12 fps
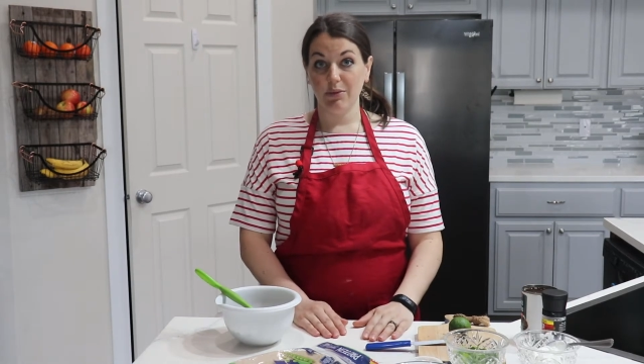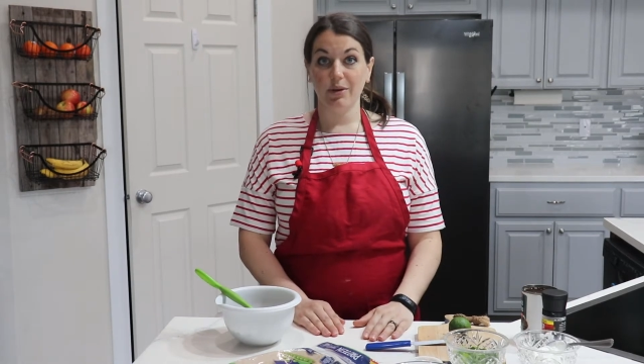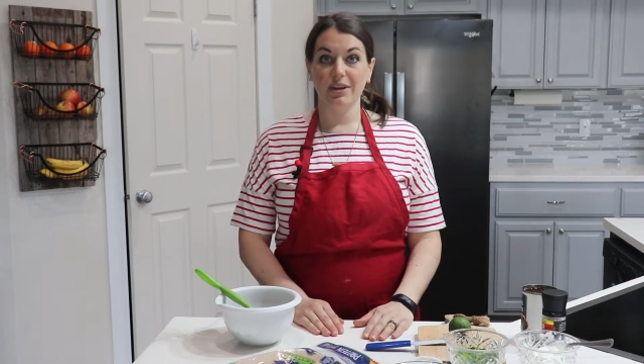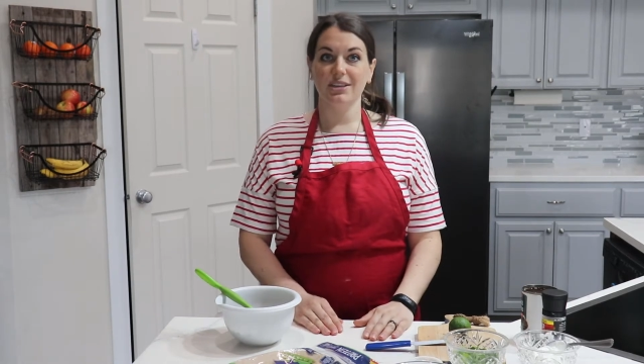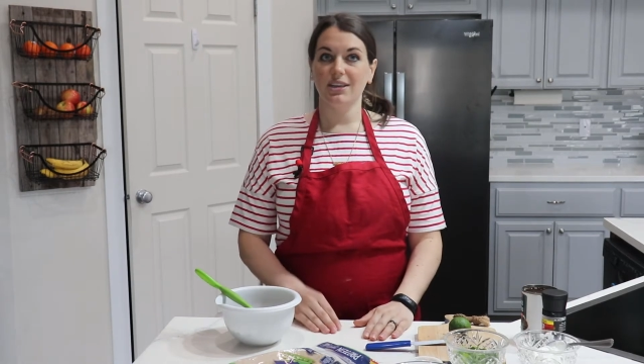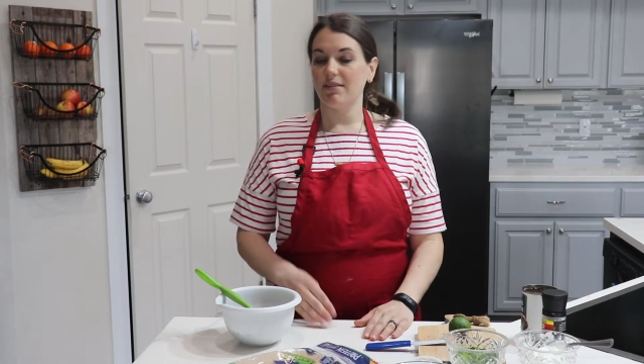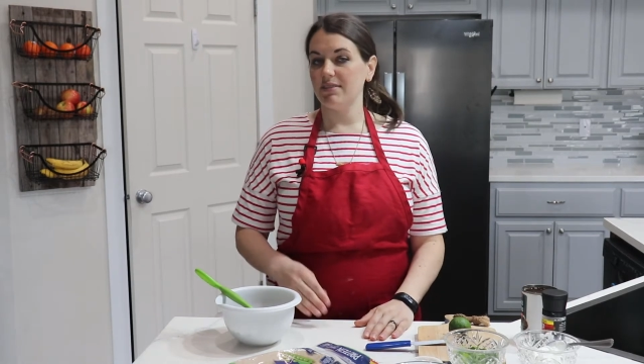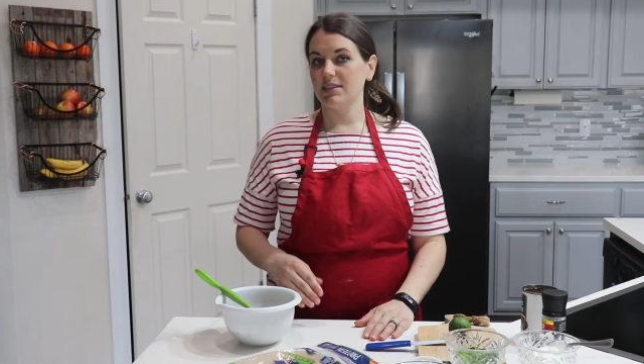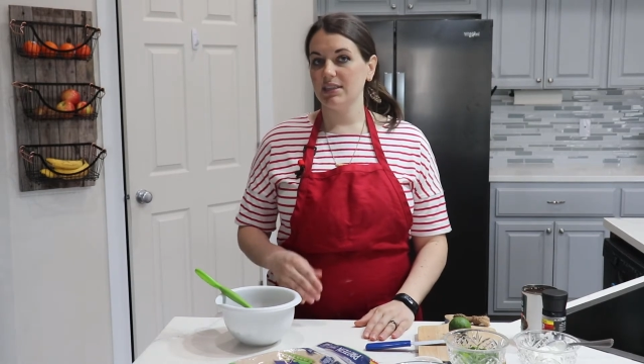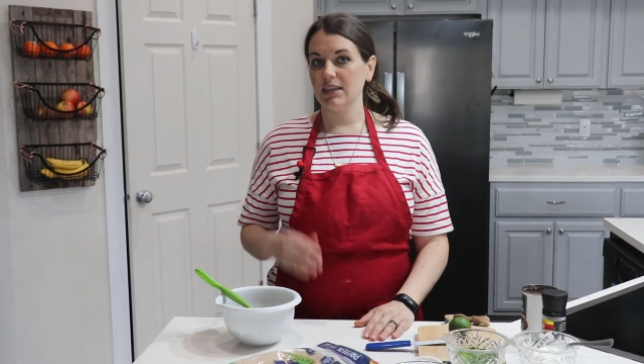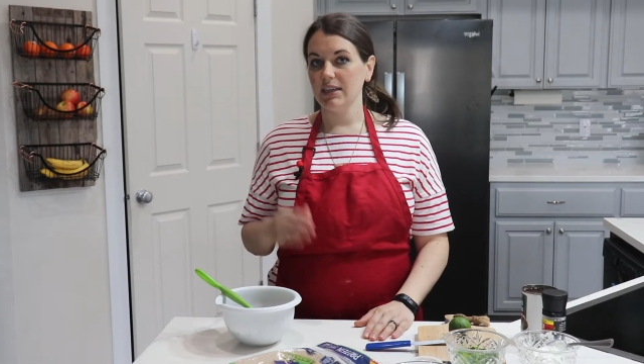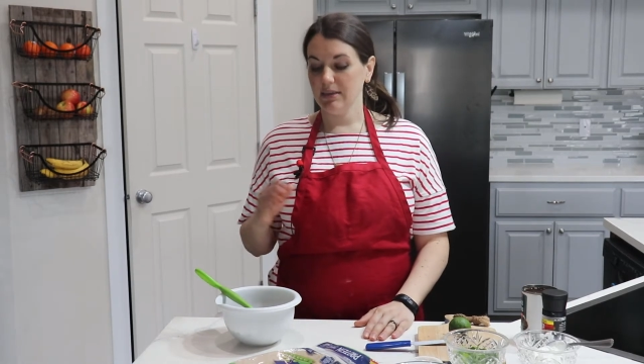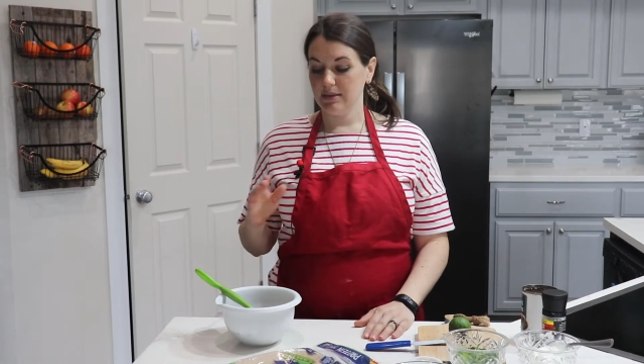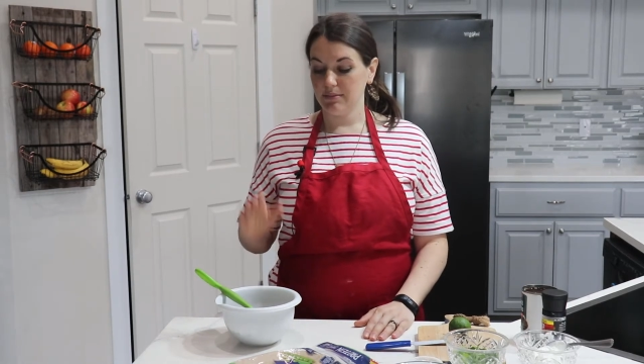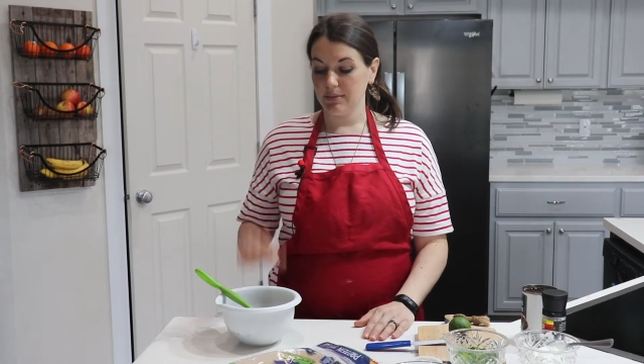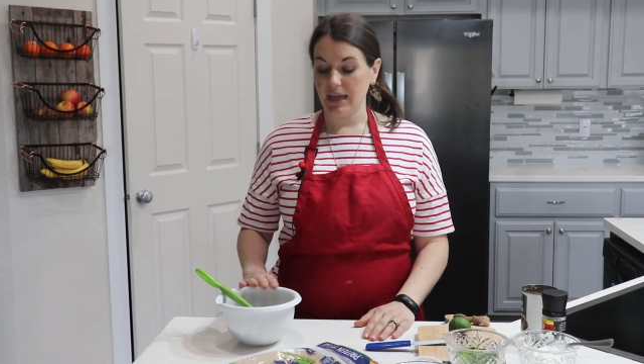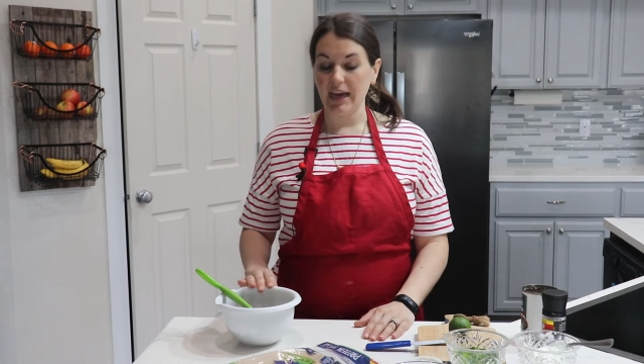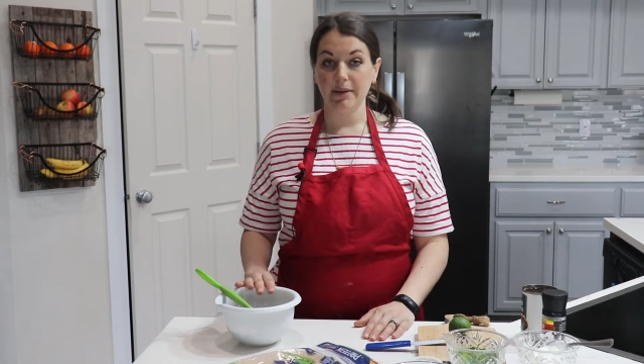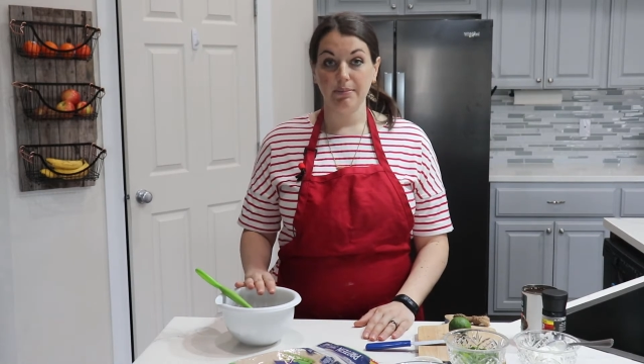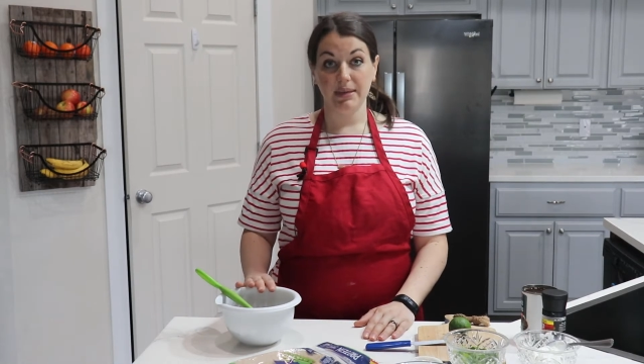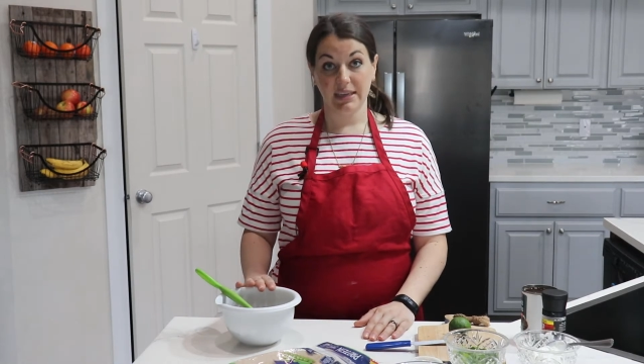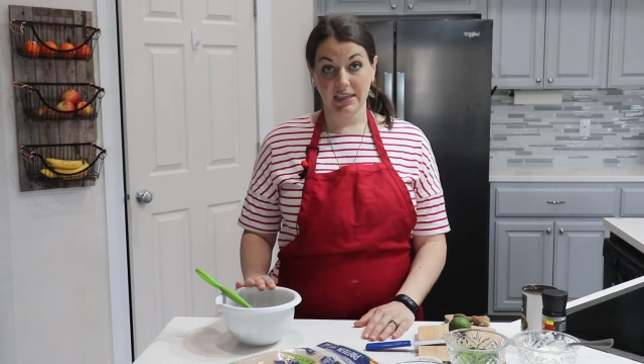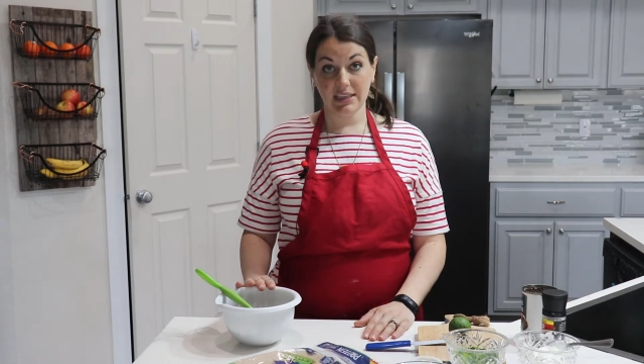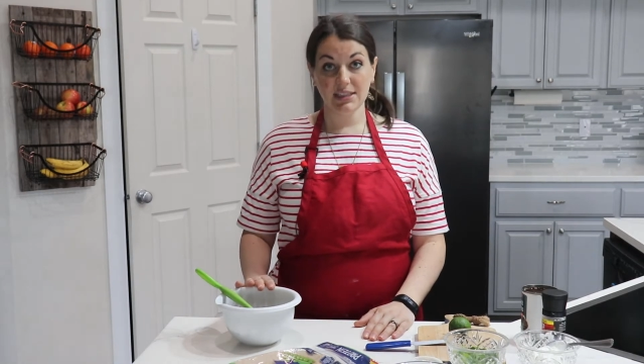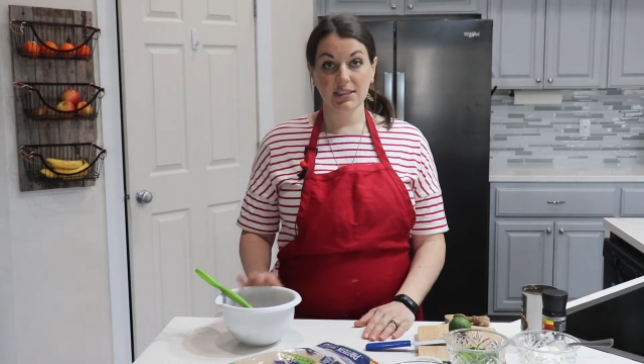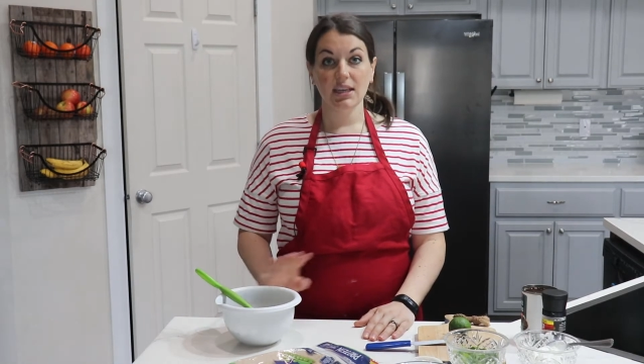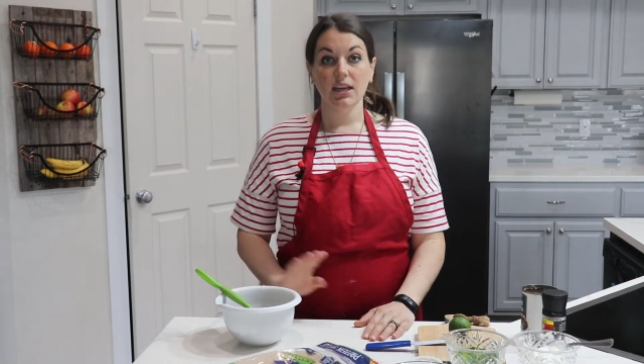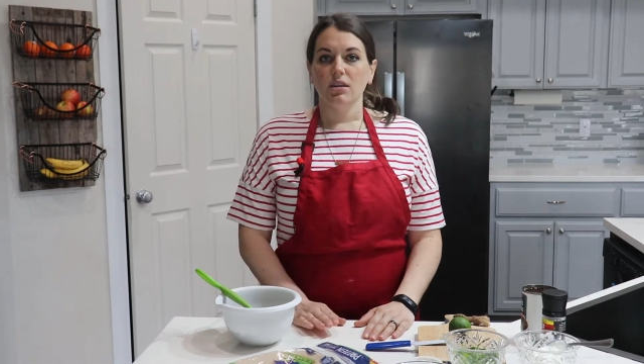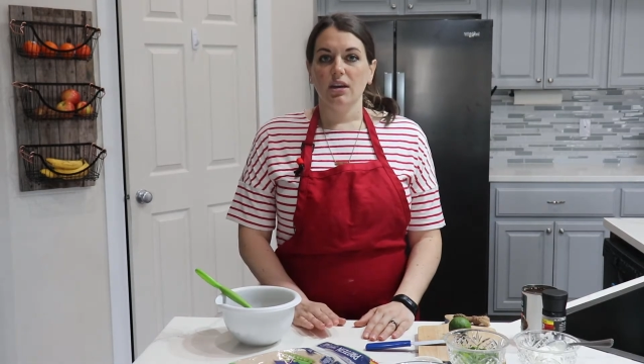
One is obviously black beans.